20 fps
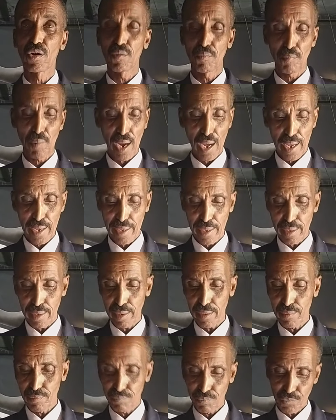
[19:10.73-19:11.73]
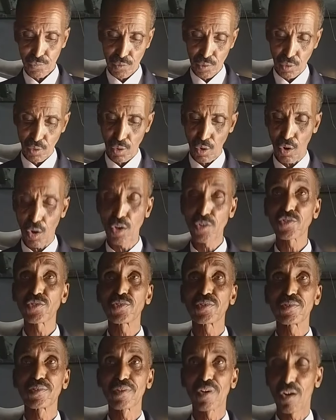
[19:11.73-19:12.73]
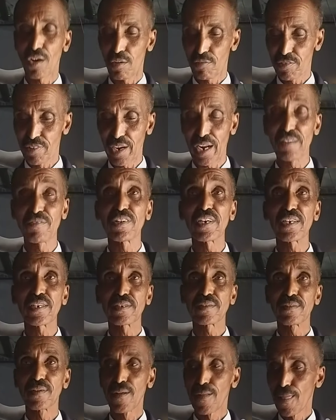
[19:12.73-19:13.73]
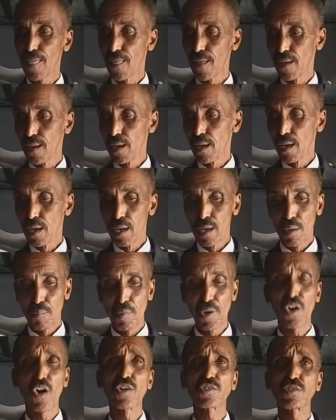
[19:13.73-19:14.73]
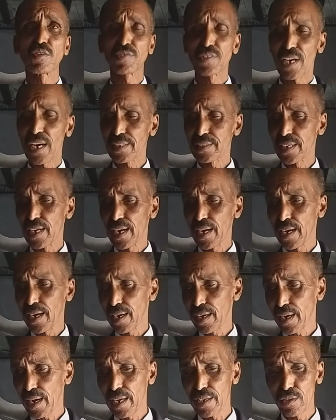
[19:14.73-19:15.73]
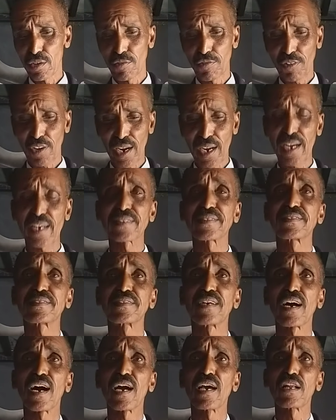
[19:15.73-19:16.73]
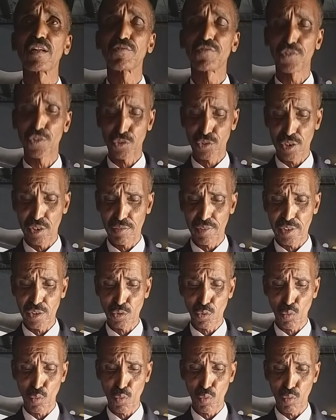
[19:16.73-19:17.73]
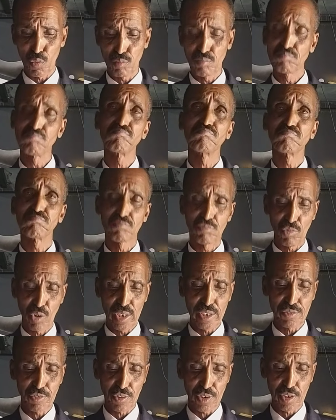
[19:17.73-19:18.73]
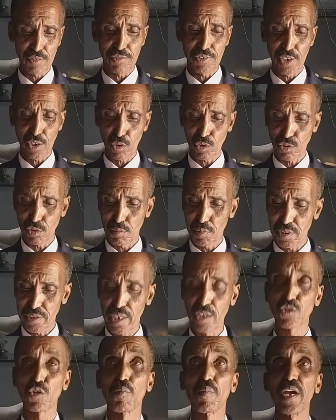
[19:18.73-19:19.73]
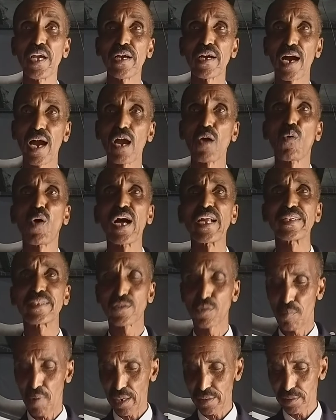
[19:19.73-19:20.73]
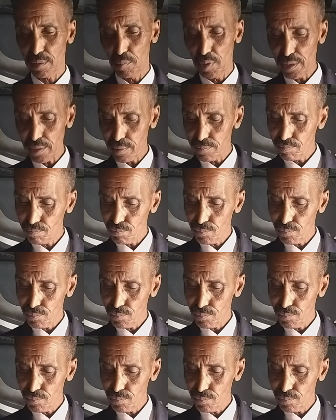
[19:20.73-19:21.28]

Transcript: my course of driving. Because of that kind of fracas, I refused even to wait for the vehicle to be sent to me. I went to Marsabit,